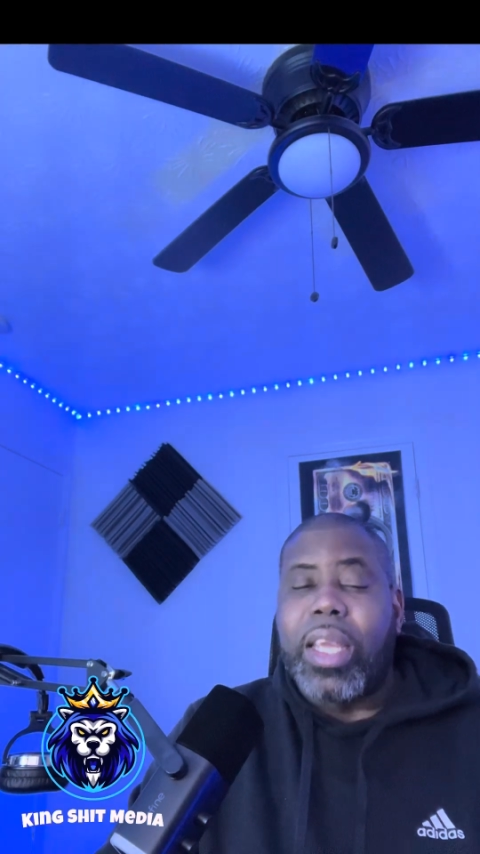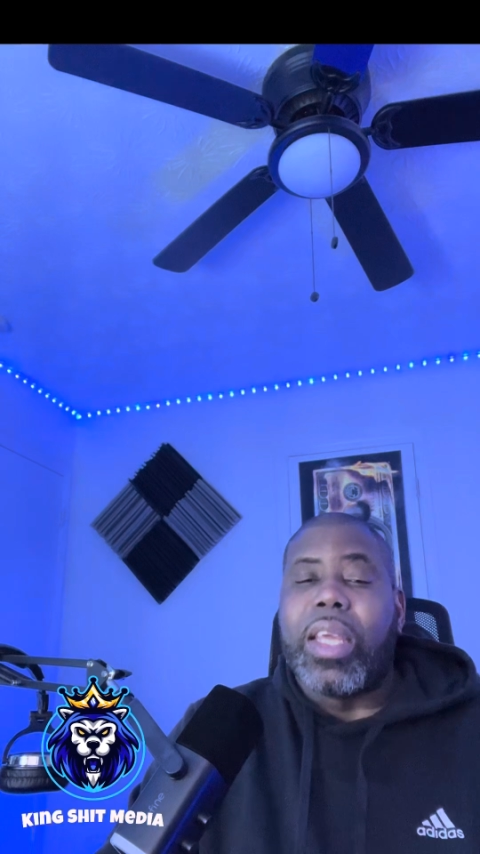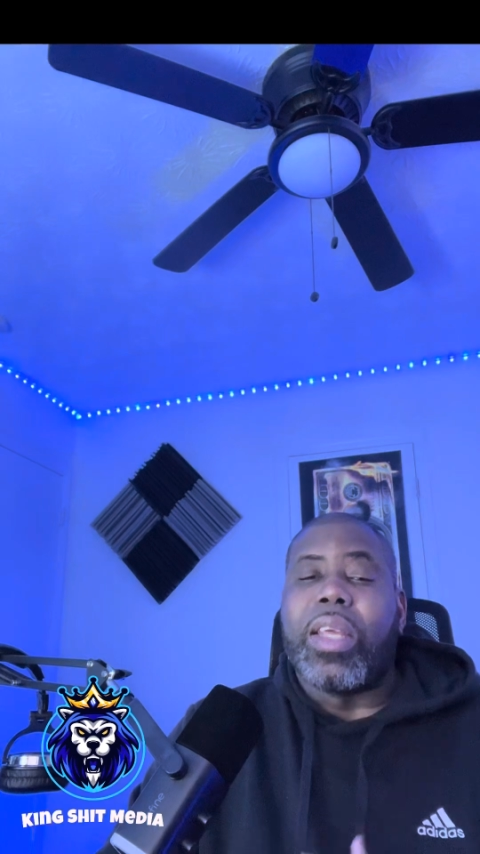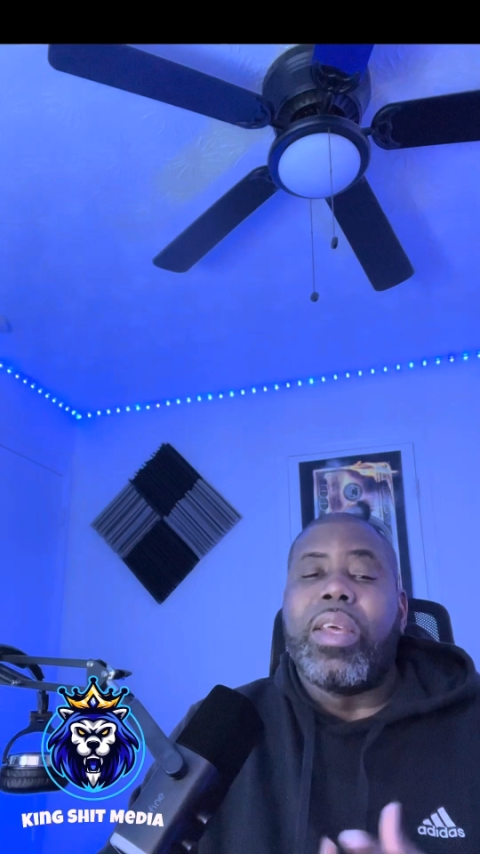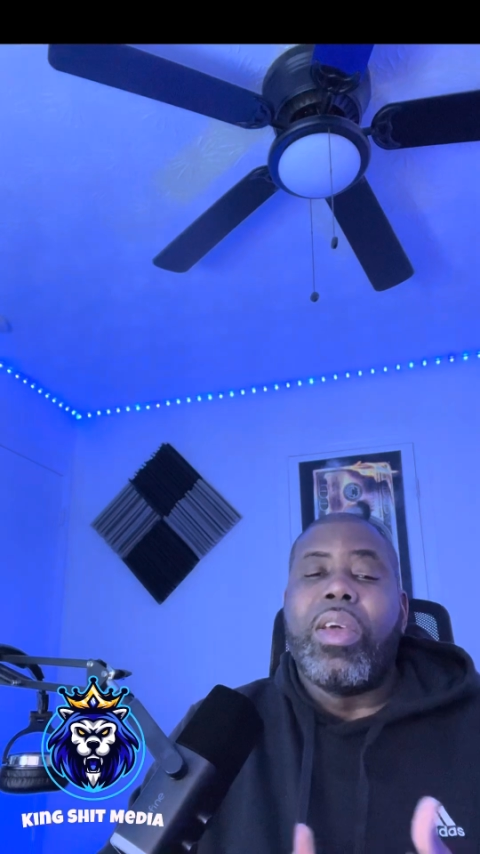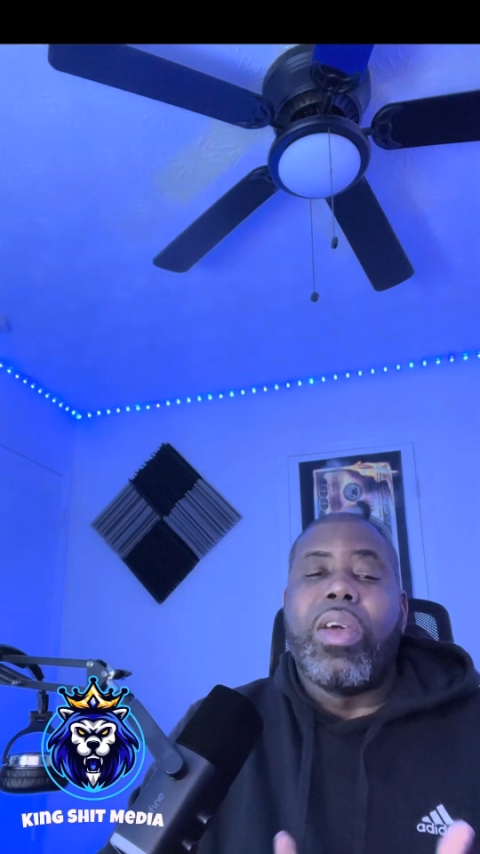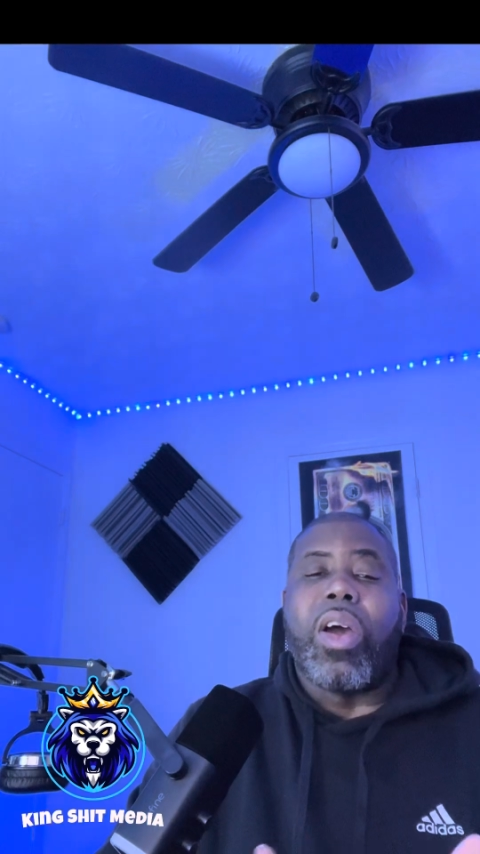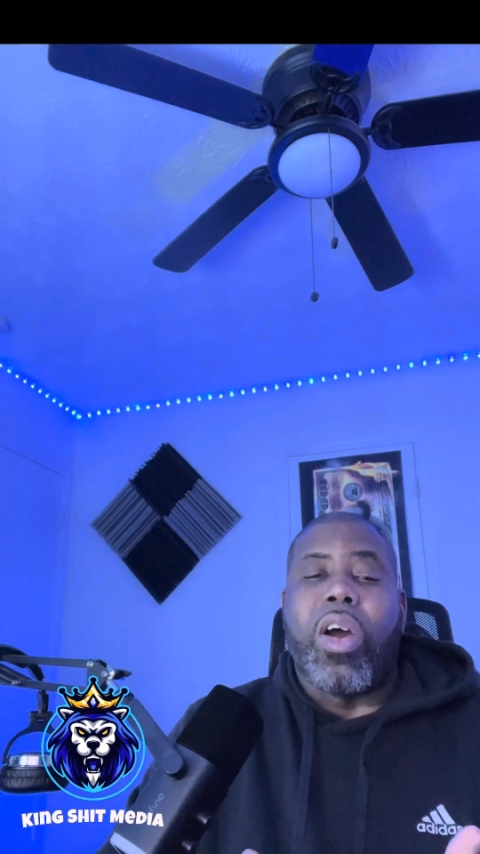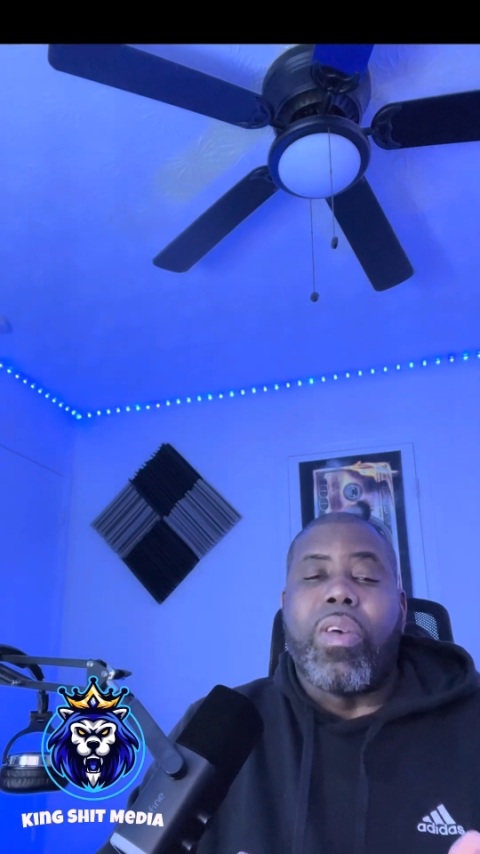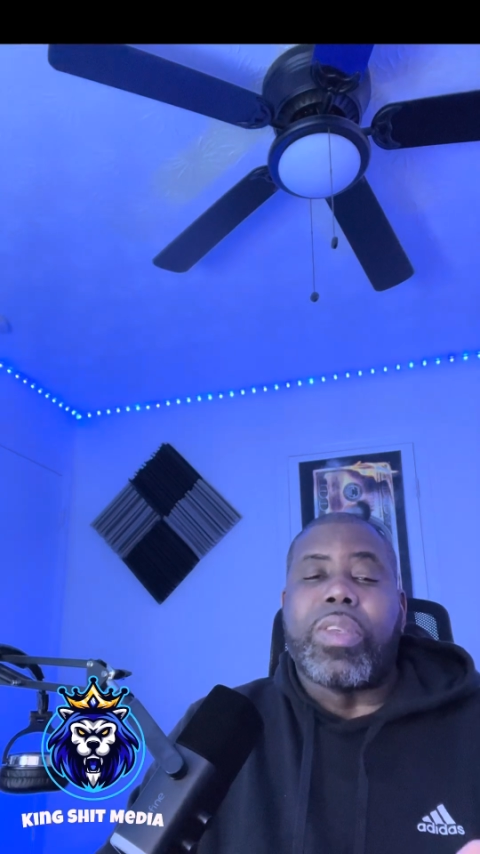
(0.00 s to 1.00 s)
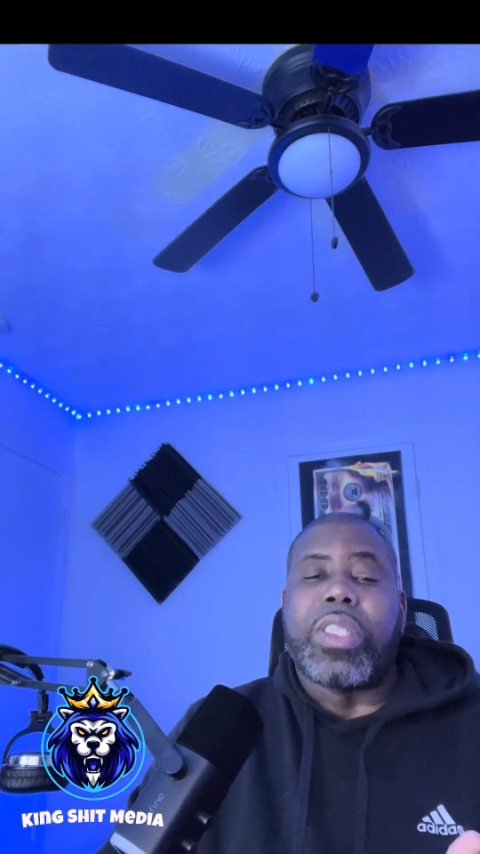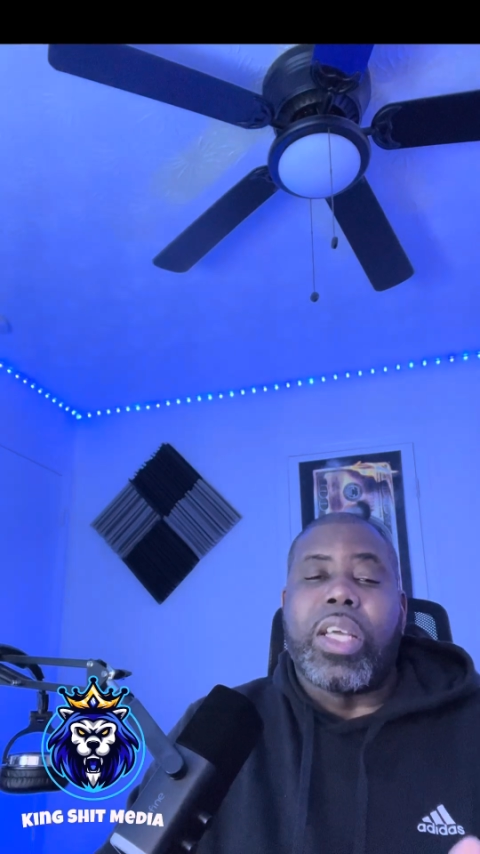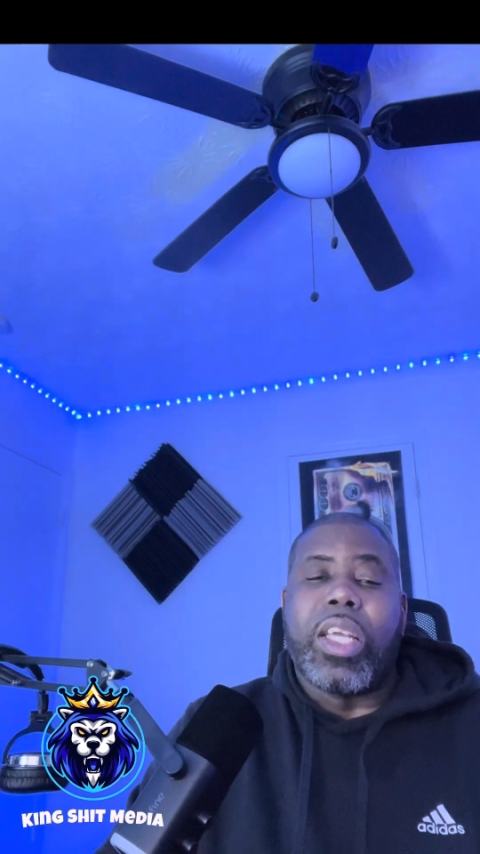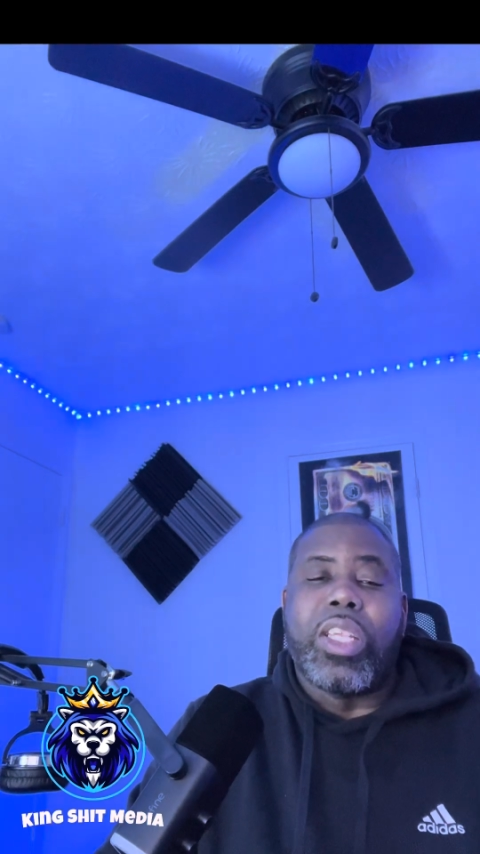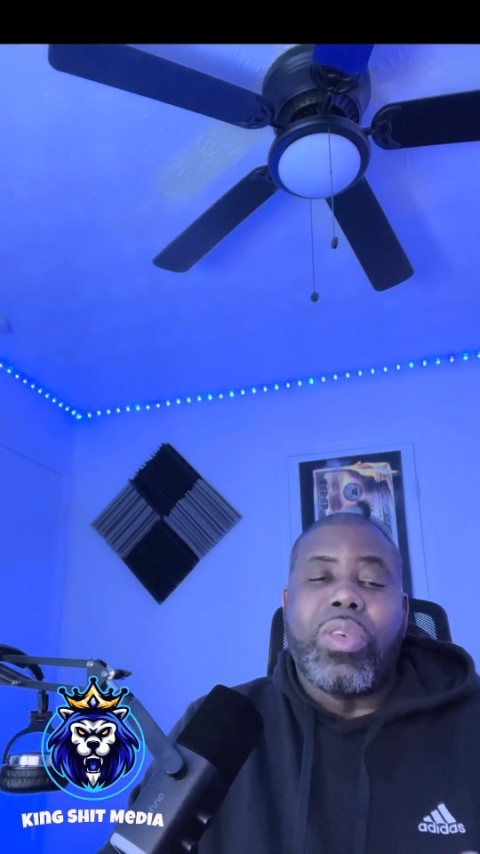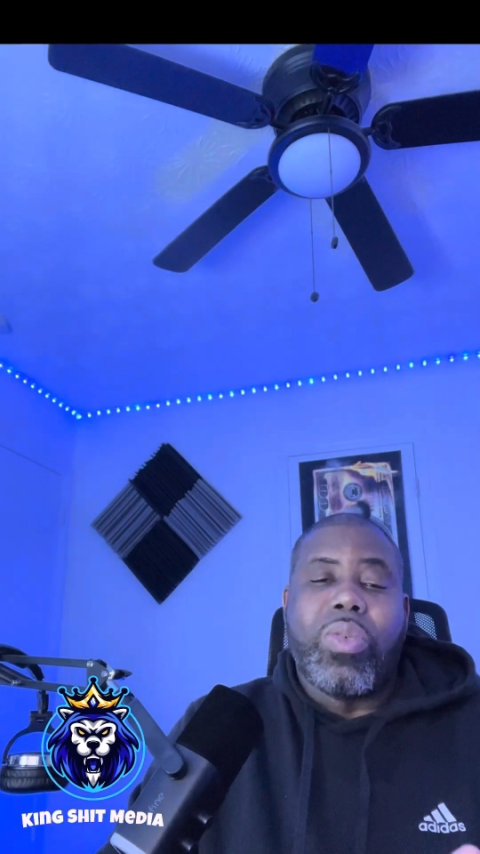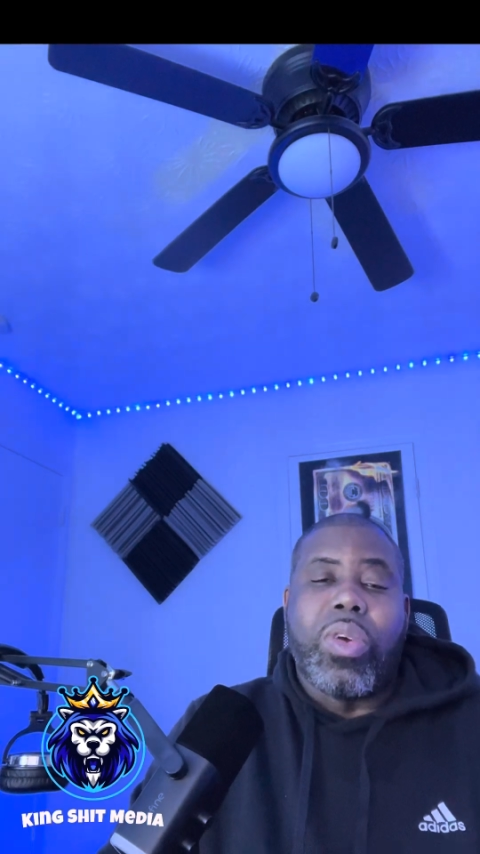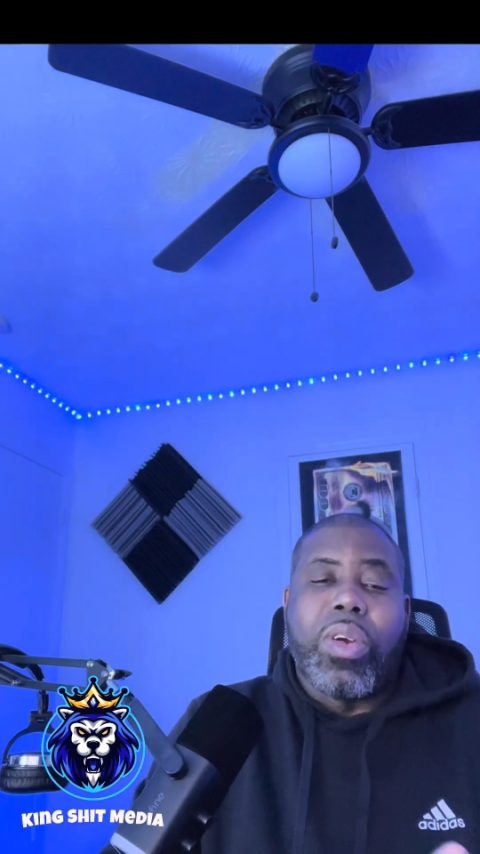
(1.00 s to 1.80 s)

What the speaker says: and all of a sudden you